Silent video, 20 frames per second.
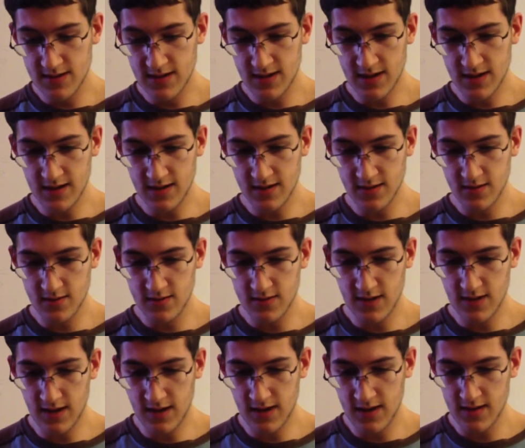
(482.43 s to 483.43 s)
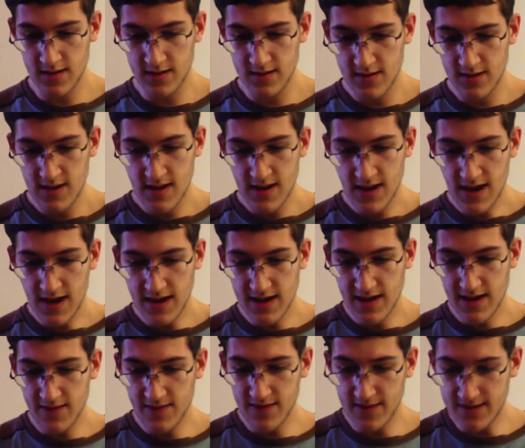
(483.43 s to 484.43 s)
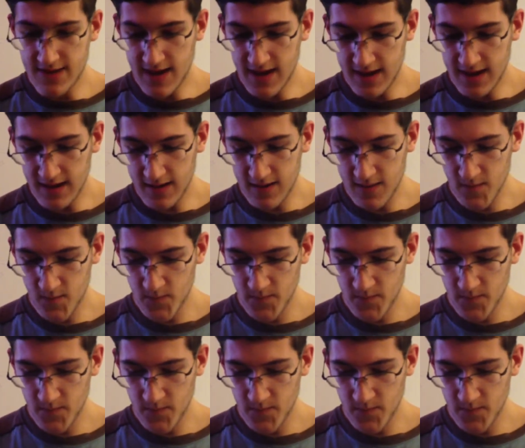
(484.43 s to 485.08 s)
I gave it a day,